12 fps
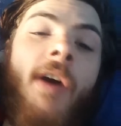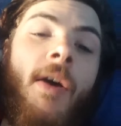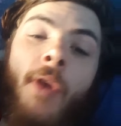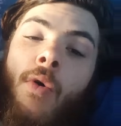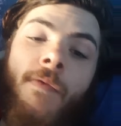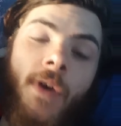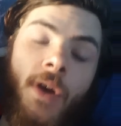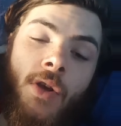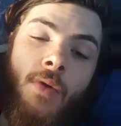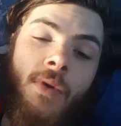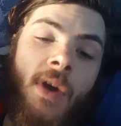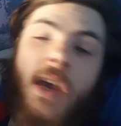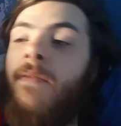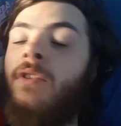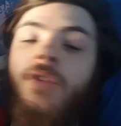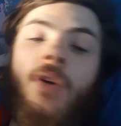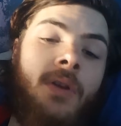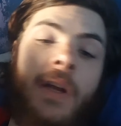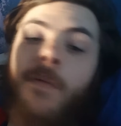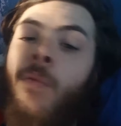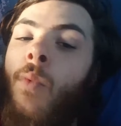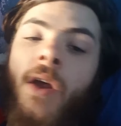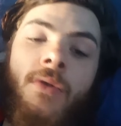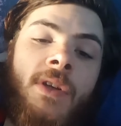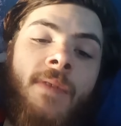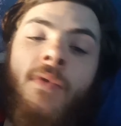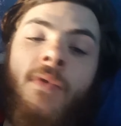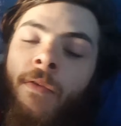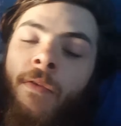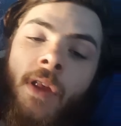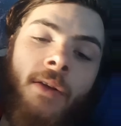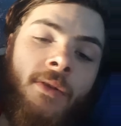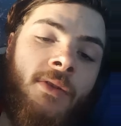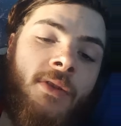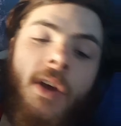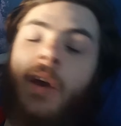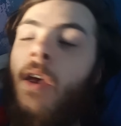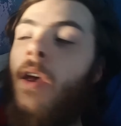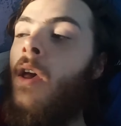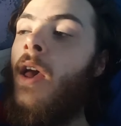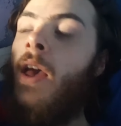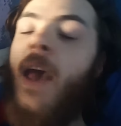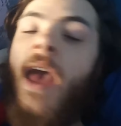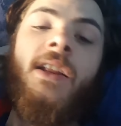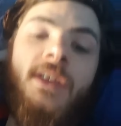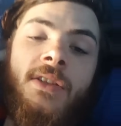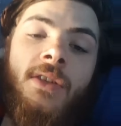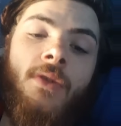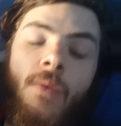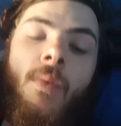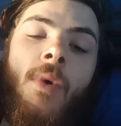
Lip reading: the whole fucking UK, even Scotland, even Wales, even Northern Ireland, any single one